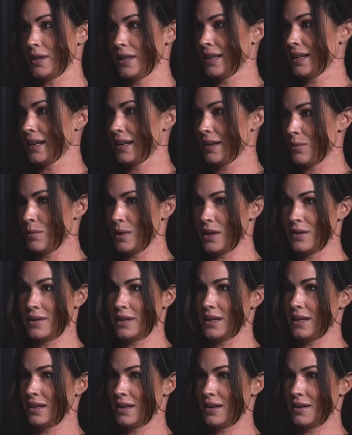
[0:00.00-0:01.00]
They kind of weave
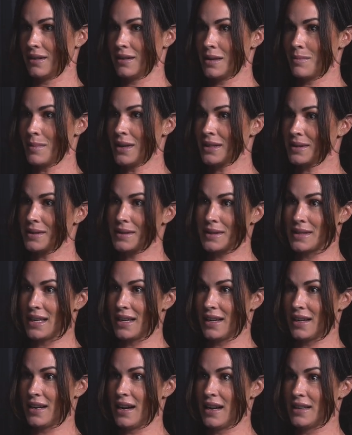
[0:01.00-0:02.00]
in and out of the muscles there.